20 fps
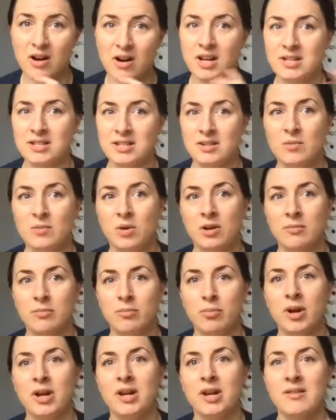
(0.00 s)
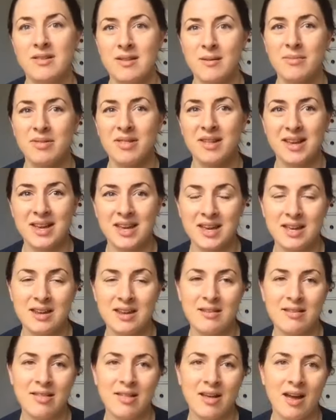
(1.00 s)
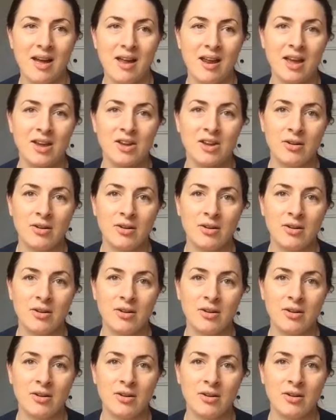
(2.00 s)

and I didn't want to bring something in that I